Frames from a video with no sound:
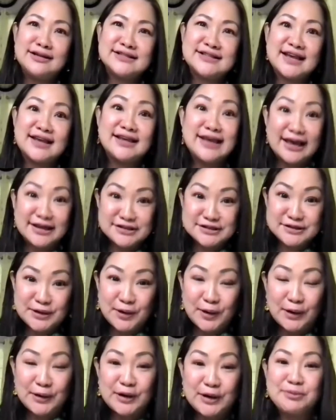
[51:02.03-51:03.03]
say yes,
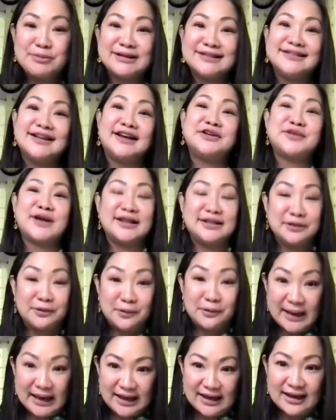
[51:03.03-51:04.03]
Your Honor, but not right
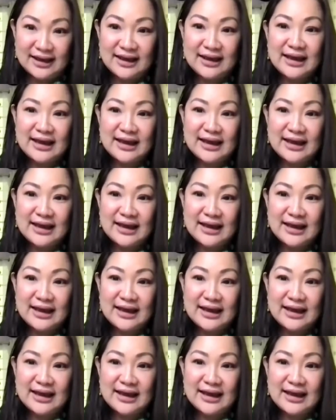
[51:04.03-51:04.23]
away.